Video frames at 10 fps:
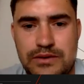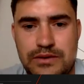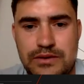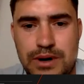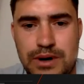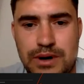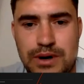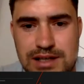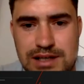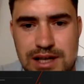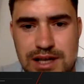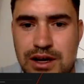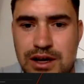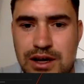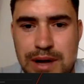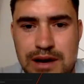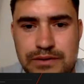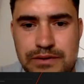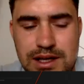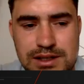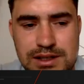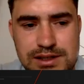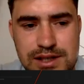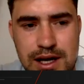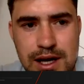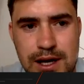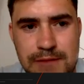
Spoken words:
parts, that could benefit things.